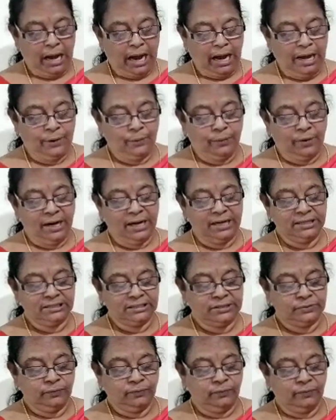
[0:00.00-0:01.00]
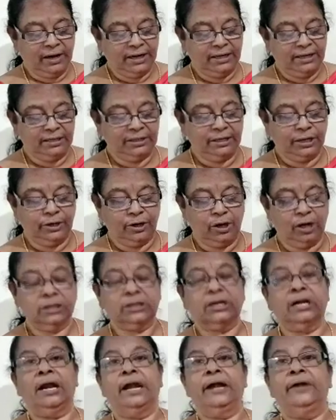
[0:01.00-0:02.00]
Advise. What did the
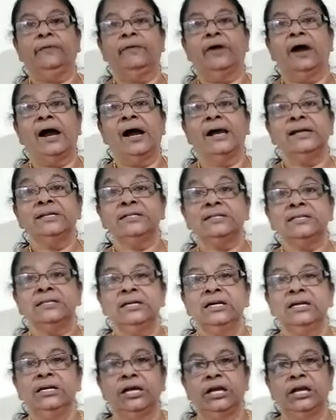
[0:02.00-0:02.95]
doctor advise?